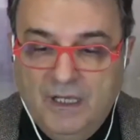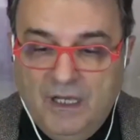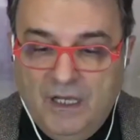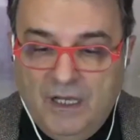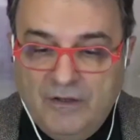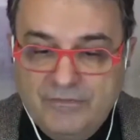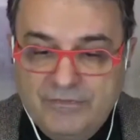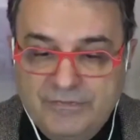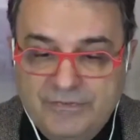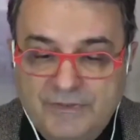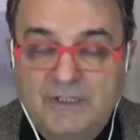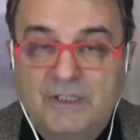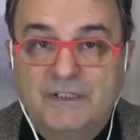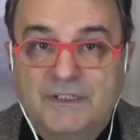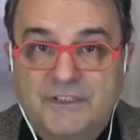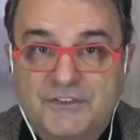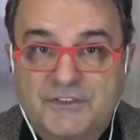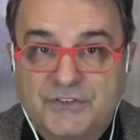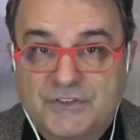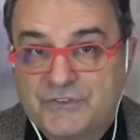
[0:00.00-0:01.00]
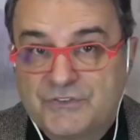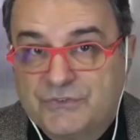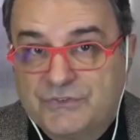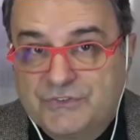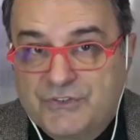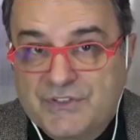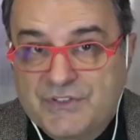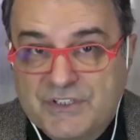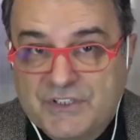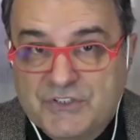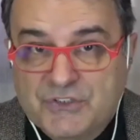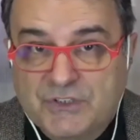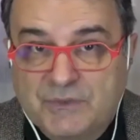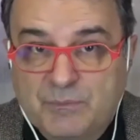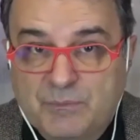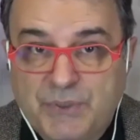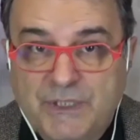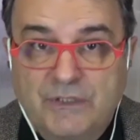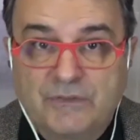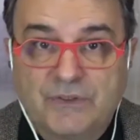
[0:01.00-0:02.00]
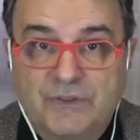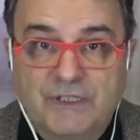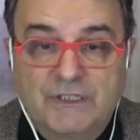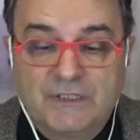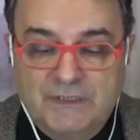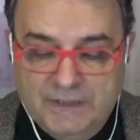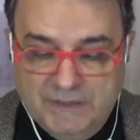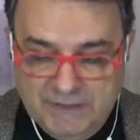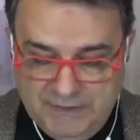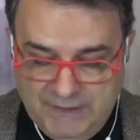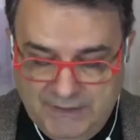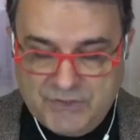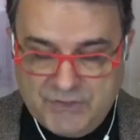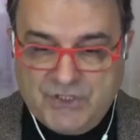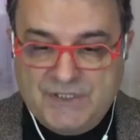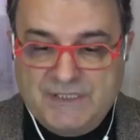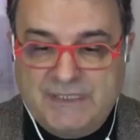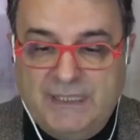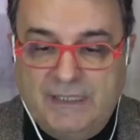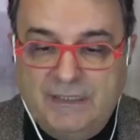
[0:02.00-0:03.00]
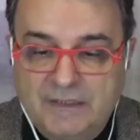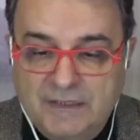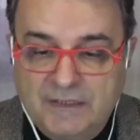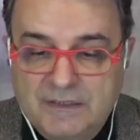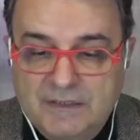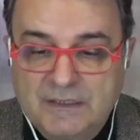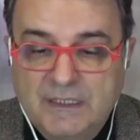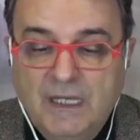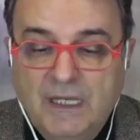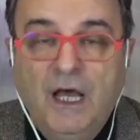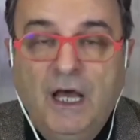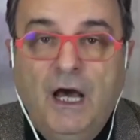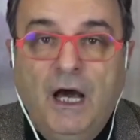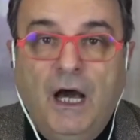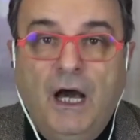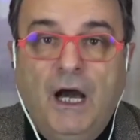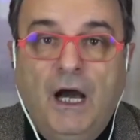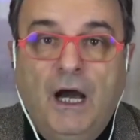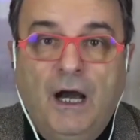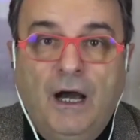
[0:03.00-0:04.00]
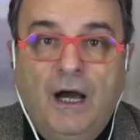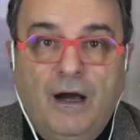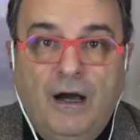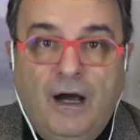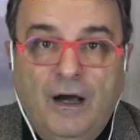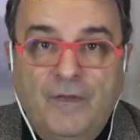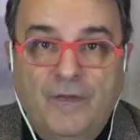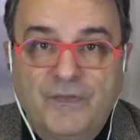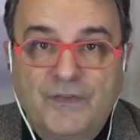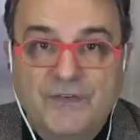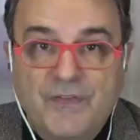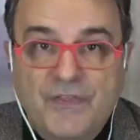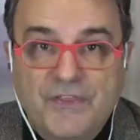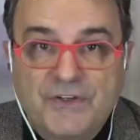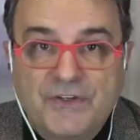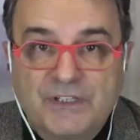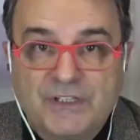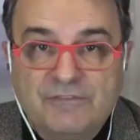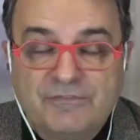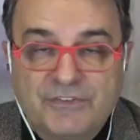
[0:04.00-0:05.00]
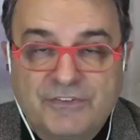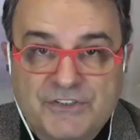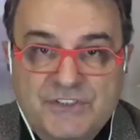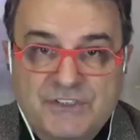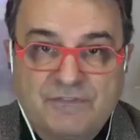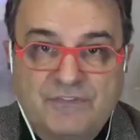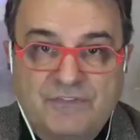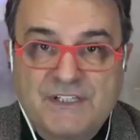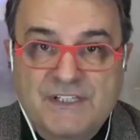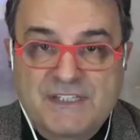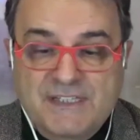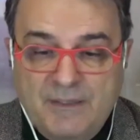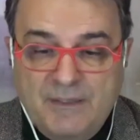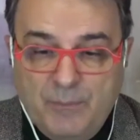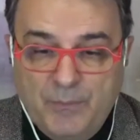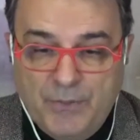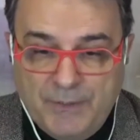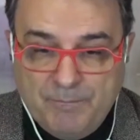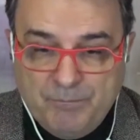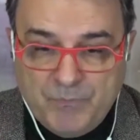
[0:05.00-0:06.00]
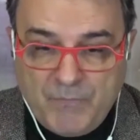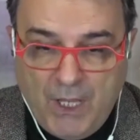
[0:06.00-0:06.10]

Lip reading: of the transition period that just ended on the 31st of December.